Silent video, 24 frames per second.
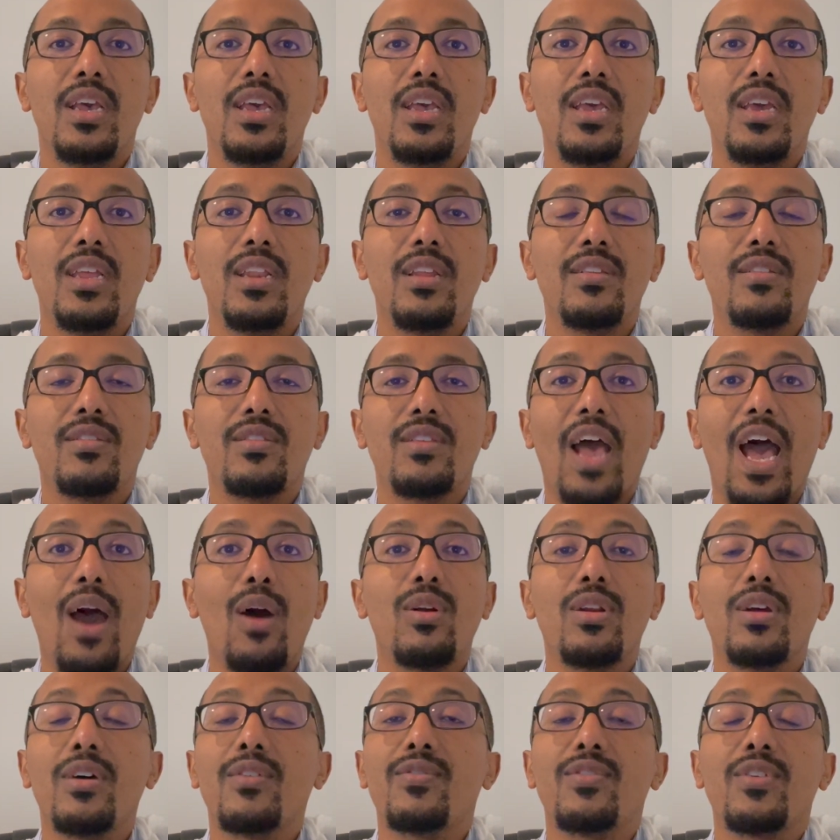it is
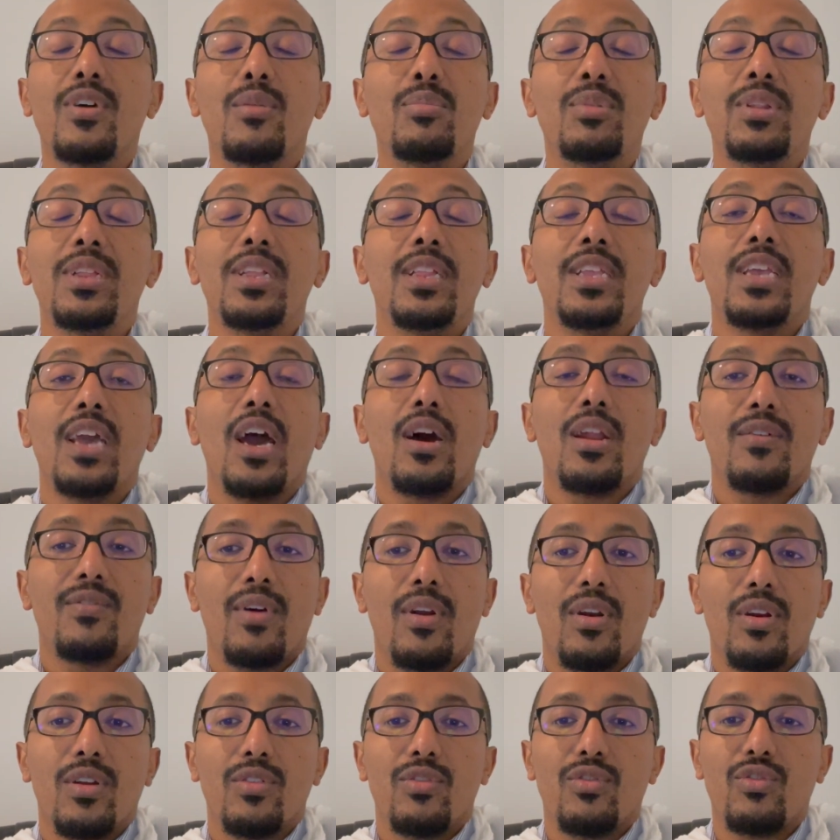completely out of
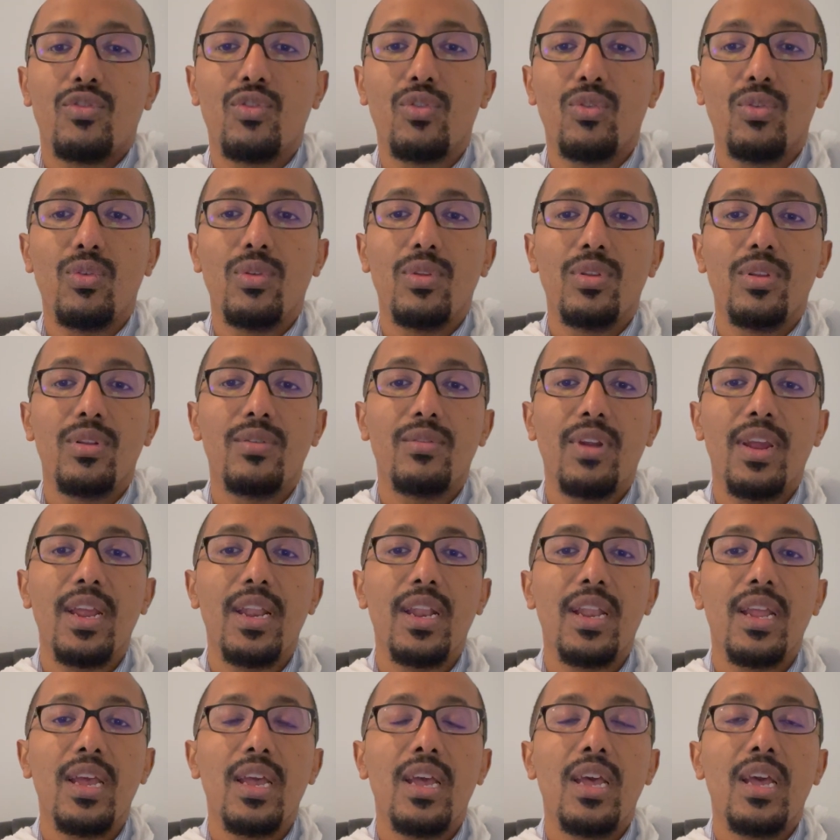our control,
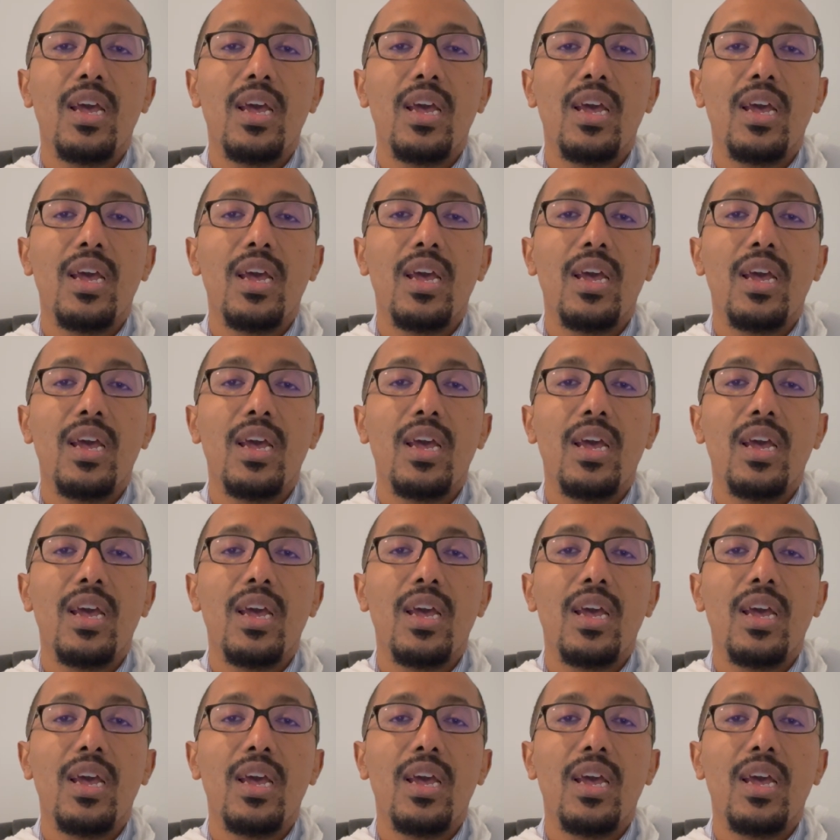right?